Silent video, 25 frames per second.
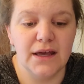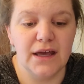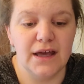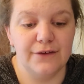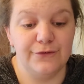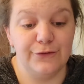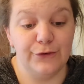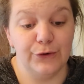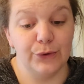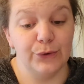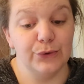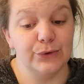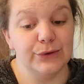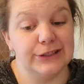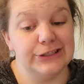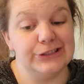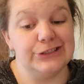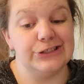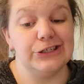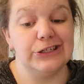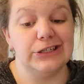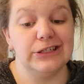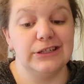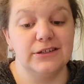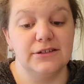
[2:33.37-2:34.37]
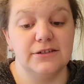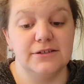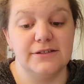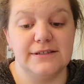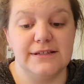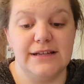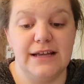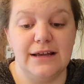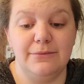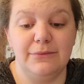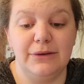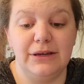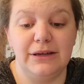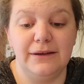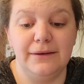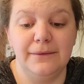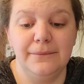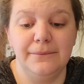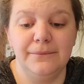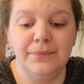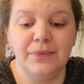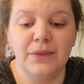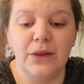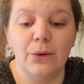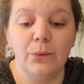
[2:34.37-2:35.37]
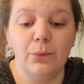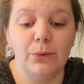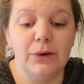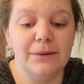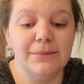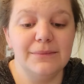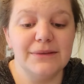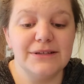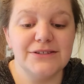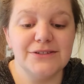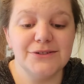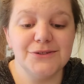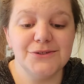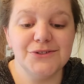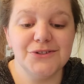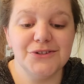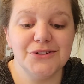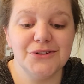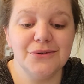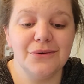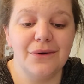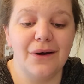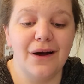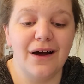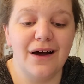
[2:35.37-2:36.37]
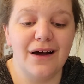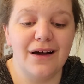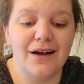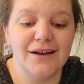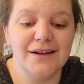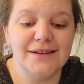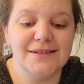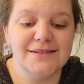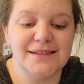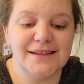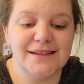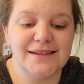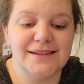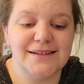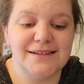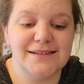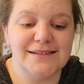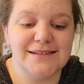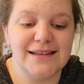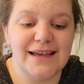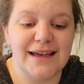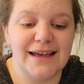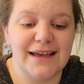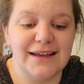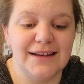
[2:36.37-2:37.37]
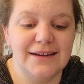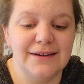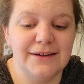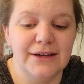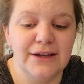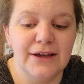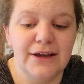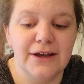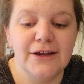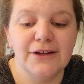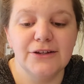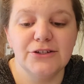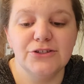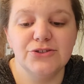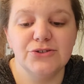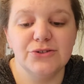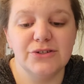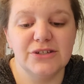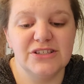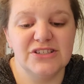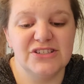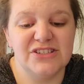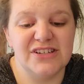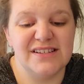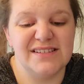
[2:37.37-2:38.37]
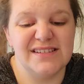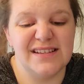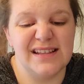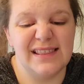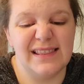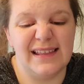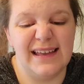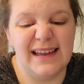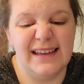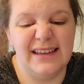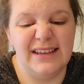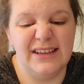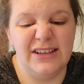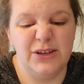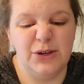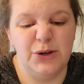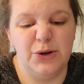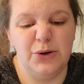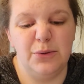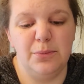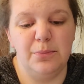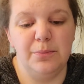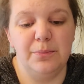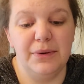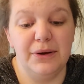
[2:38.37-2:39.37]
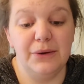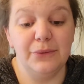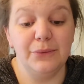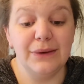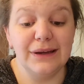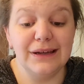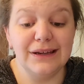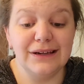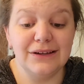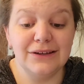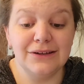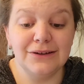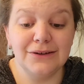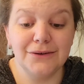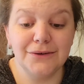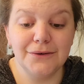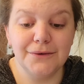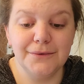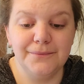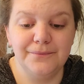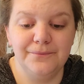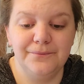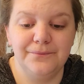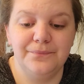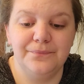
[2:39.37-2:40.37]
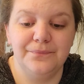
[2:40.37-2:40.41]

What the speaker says: If only she could understand me. We miss you too, Og, Sae said. George doesn't like you, but we do.